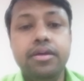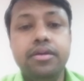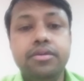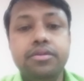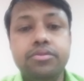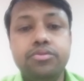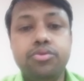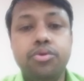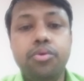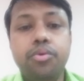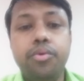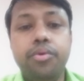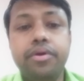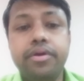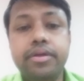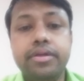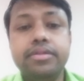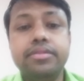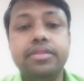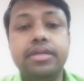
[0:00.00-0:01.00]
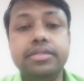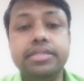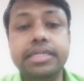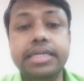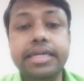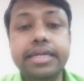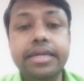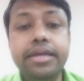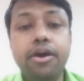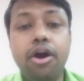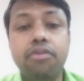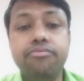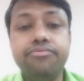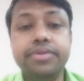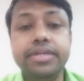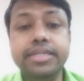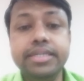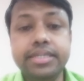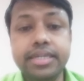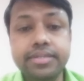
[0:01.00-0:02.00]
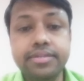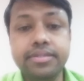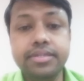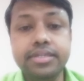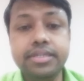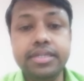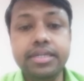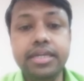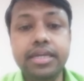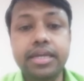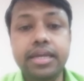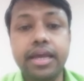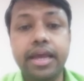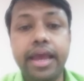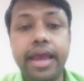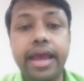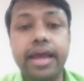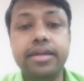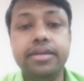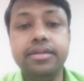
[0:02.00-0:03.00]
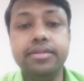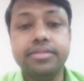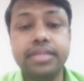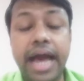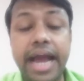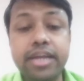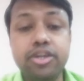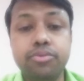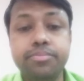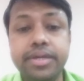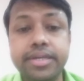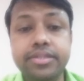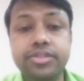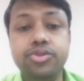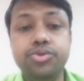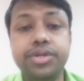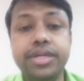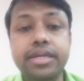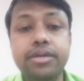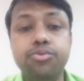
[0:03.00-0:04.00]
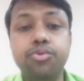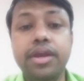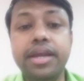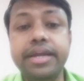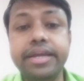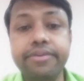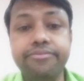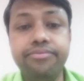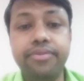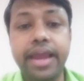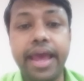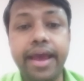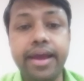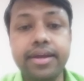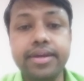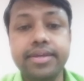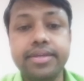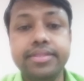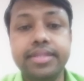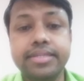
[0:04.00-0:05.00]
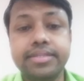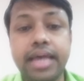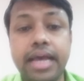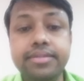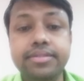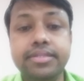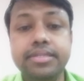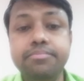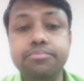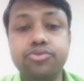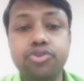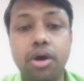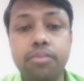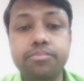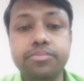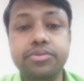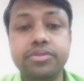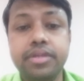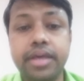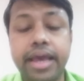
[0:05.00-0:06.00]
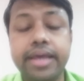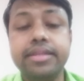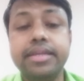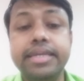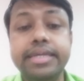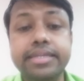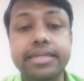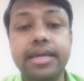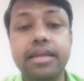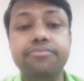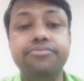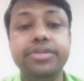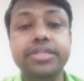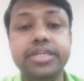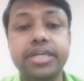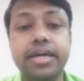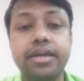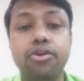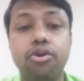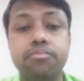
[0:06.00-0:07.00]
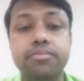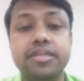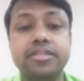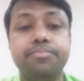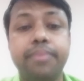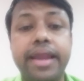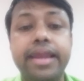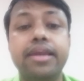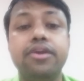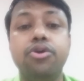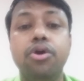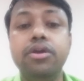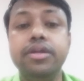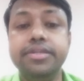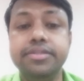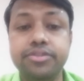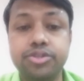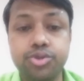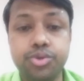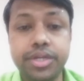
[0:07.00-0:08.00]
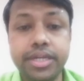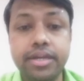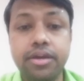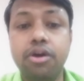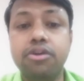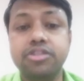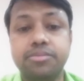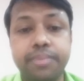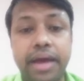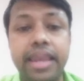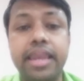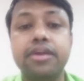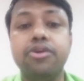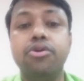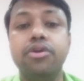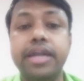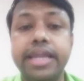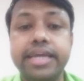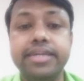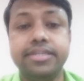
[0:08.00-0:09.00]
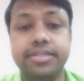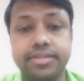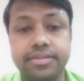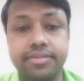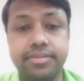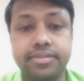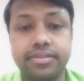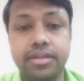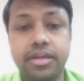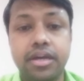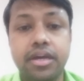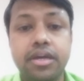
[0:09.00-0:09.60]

So the degree of intensity and site of the injury will reflect the sign, symptoms and clinical feature of the spinal cord injury or spinal cord lesions.